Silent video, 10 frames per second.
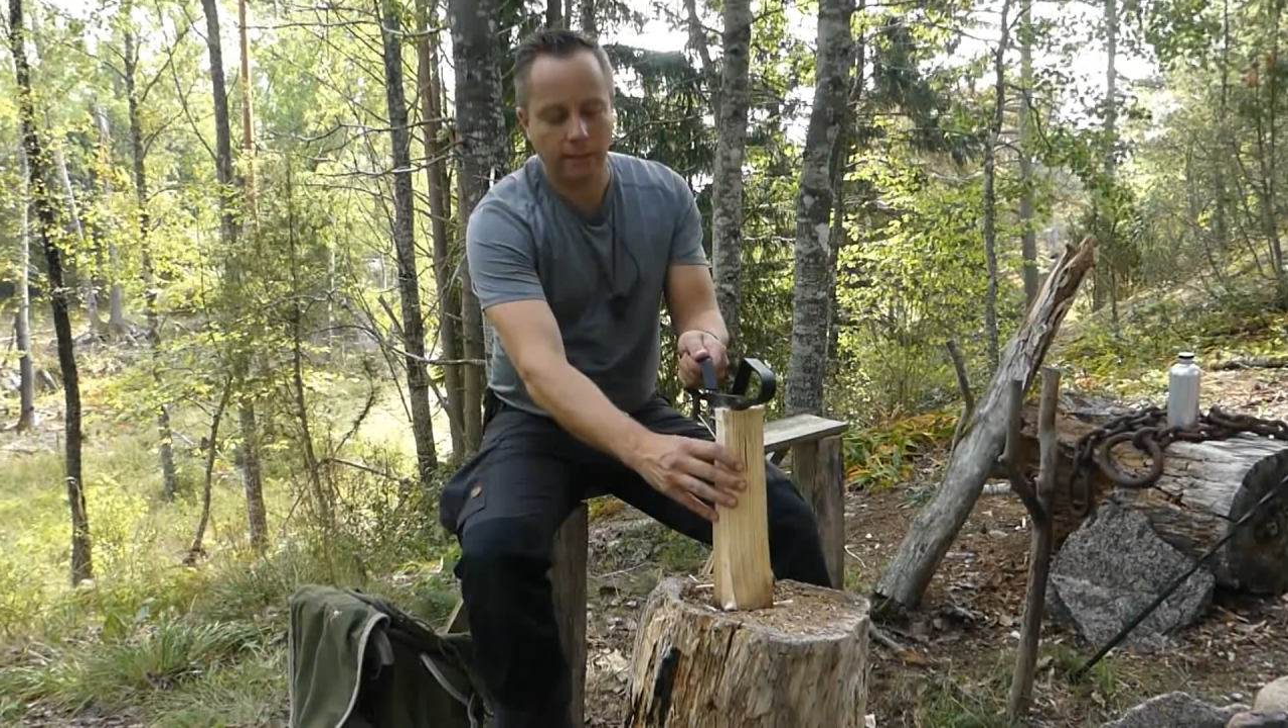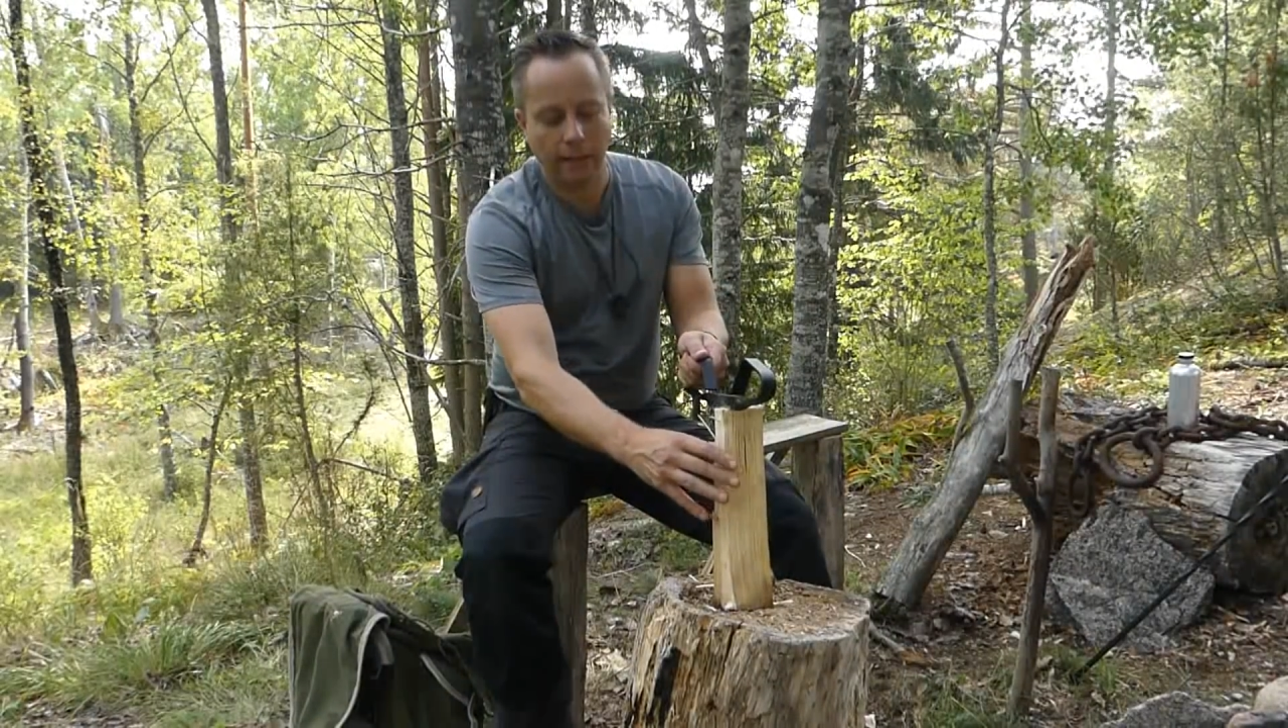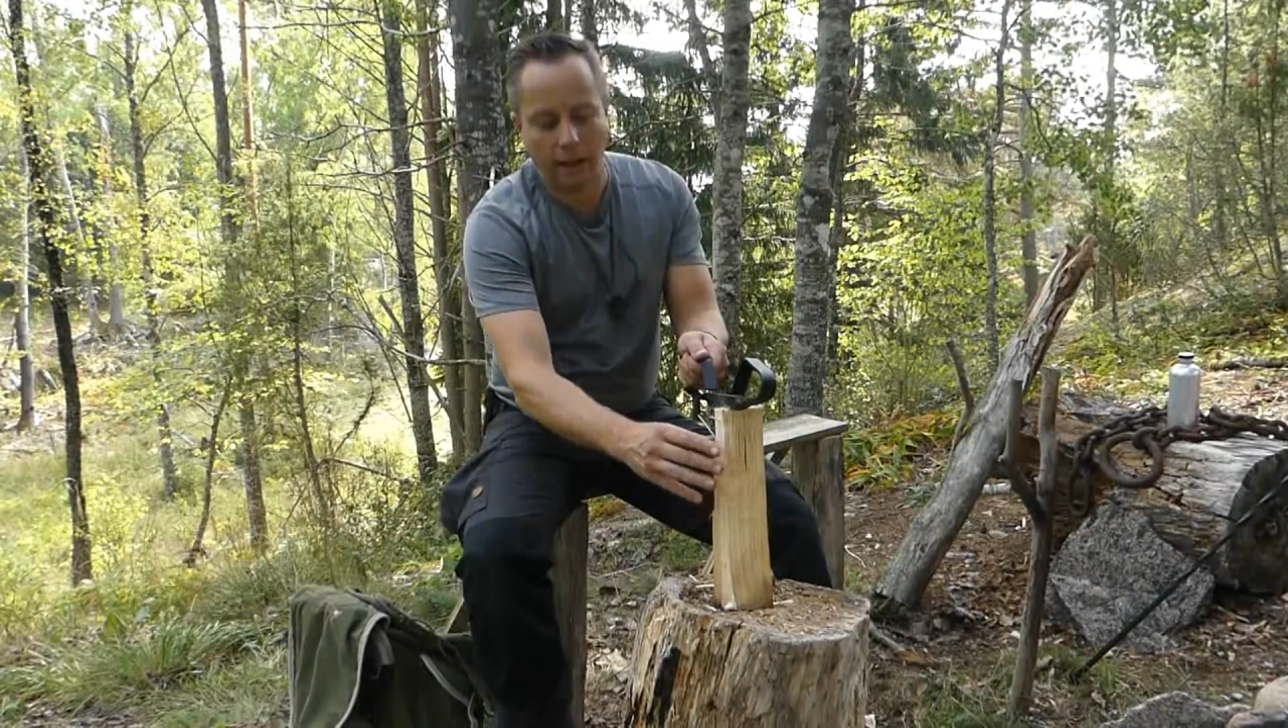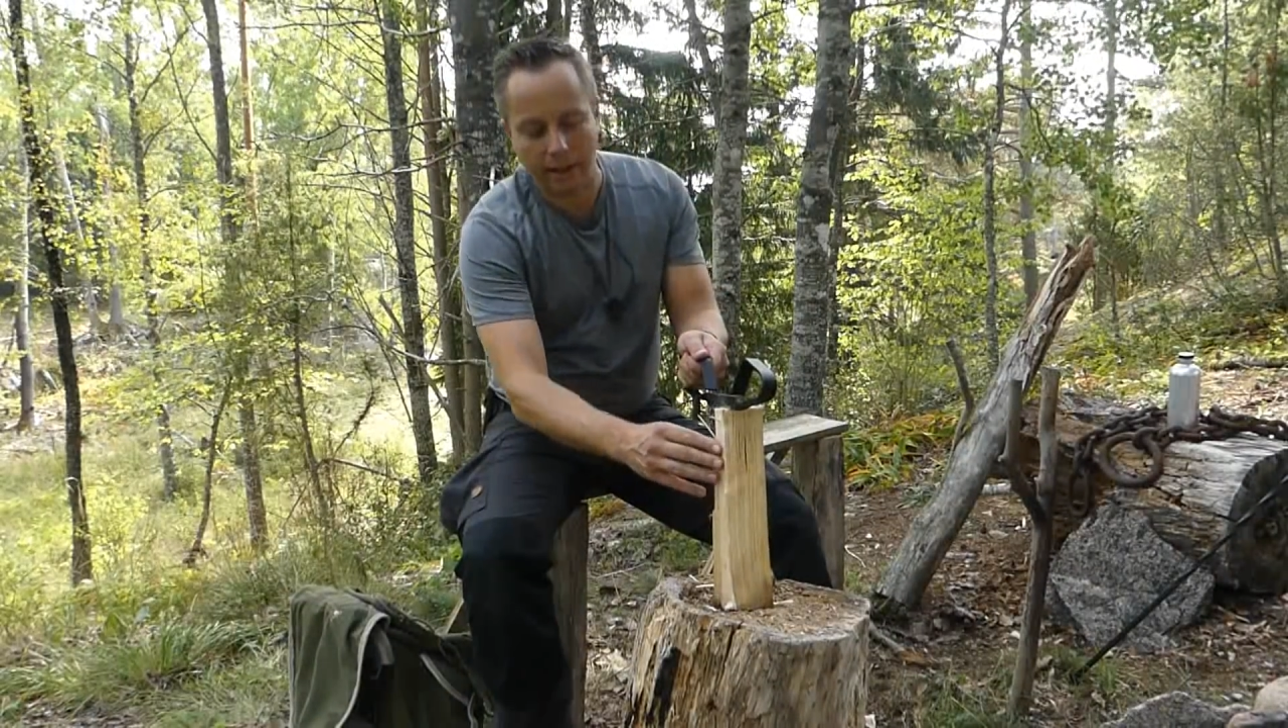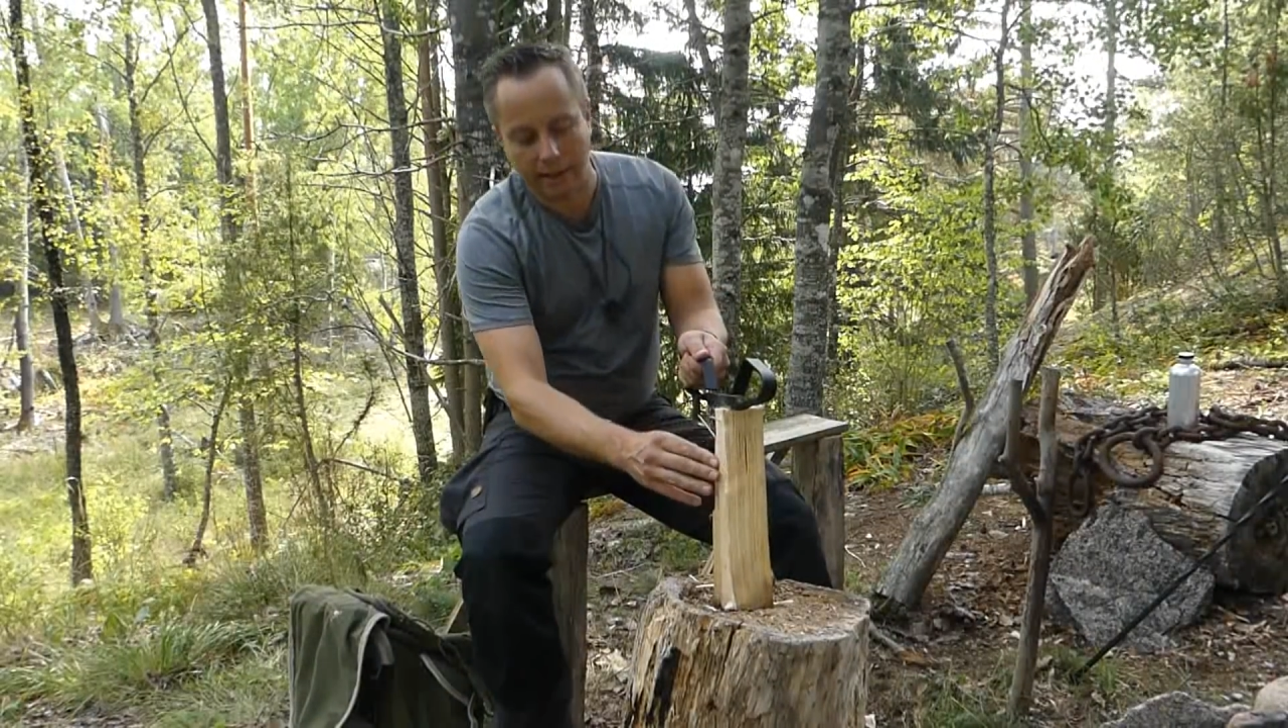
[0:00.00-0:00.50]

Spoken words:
cutting